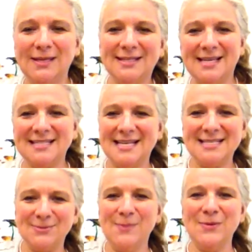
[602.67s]
wiggle as they
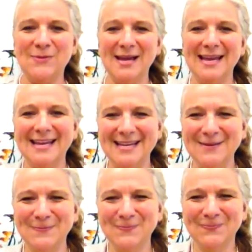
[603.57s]
swim away.
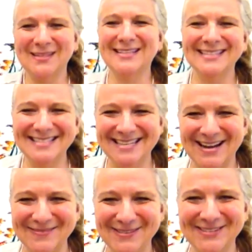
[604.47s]
Good
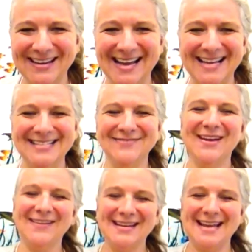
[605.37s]
job, you guys.
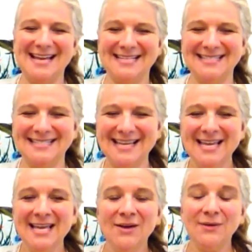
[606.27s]
Very nice.
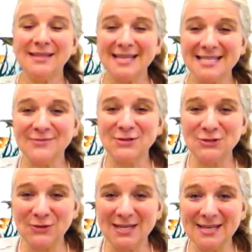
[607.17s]
Well, thanks for
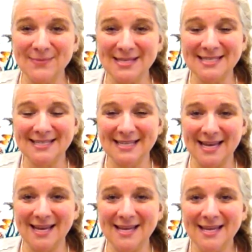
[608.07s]
joining me
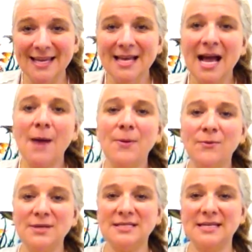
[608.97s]
today. How
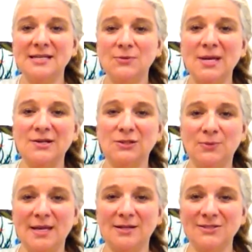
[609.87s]
about we sing Twinkle
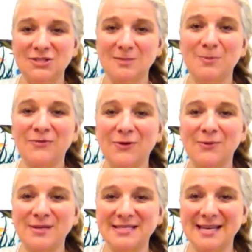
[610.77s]
Twinkle just before
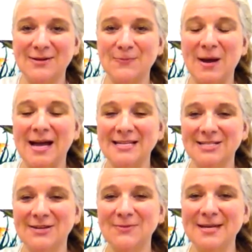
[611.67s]
we say goodbye,
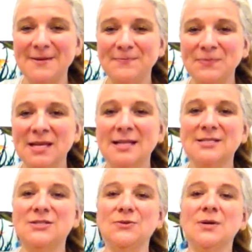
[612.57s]
shall we?
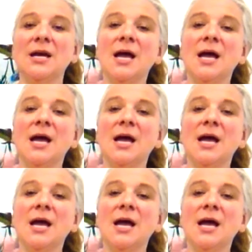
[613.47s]
Let's do